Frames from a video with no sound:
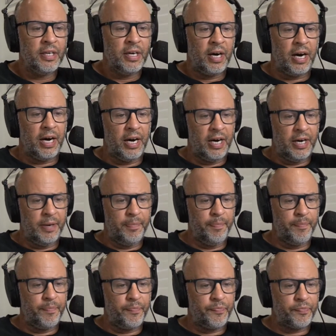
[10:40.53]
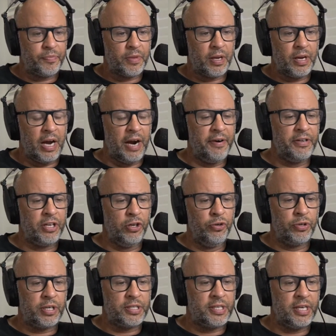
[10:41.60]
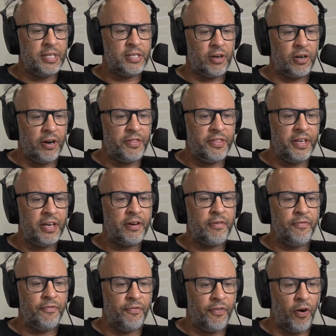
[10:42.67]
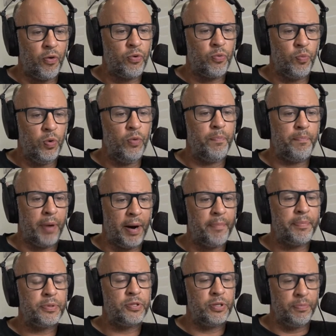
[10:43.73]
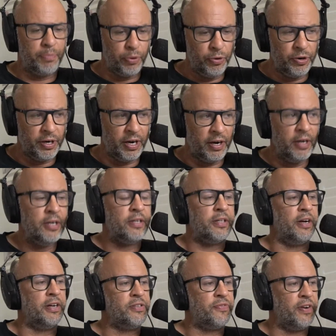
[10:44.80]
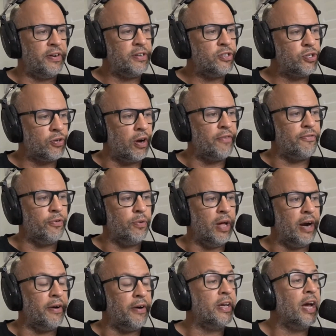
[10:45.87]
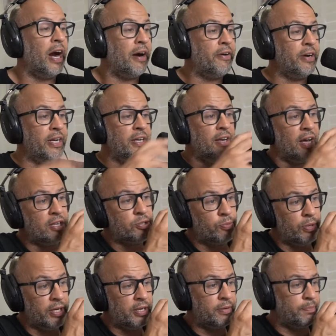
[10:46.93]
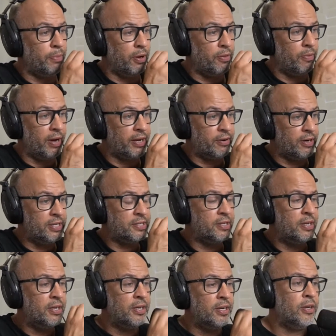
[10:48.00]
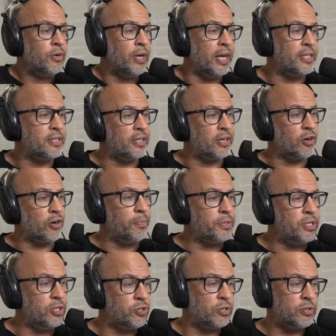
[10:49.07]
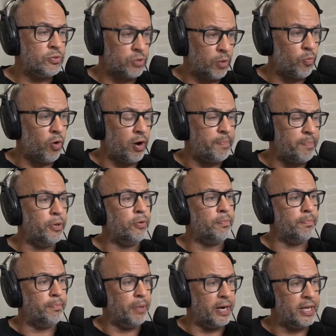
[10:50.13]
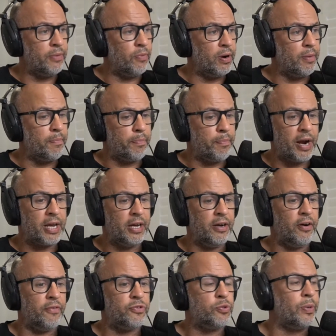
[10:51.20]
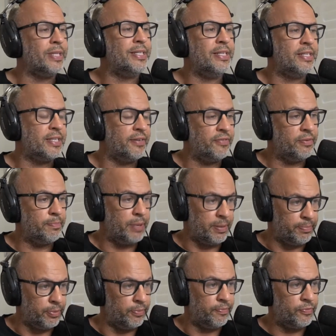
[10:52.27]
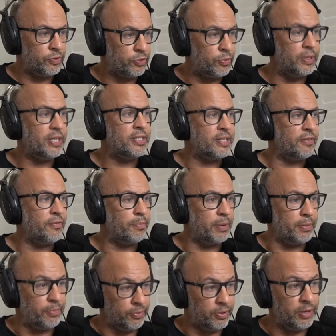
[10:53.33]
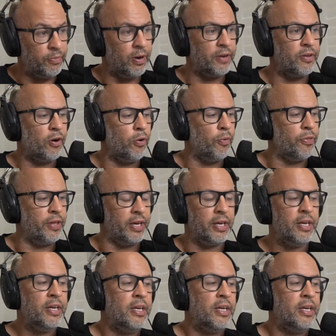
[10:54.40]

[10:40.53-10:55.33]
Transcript: Harry DeLuca says, I think Volk will pump Topuria. That is very insightful, Harry. Harry, last week, by the way, guys, entered a competition. It was a white belt, but he won a bracket of 27 people. 27 people. He won the whole thing.